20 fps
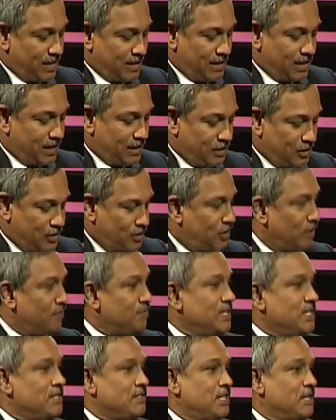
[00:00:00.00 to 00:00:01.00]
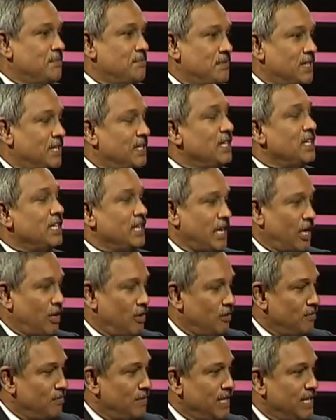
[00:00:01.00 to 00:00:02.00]
that job description
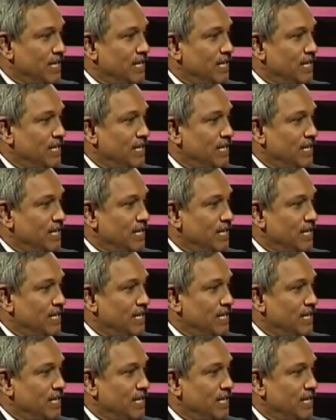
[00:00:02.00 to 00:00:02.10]
cannot be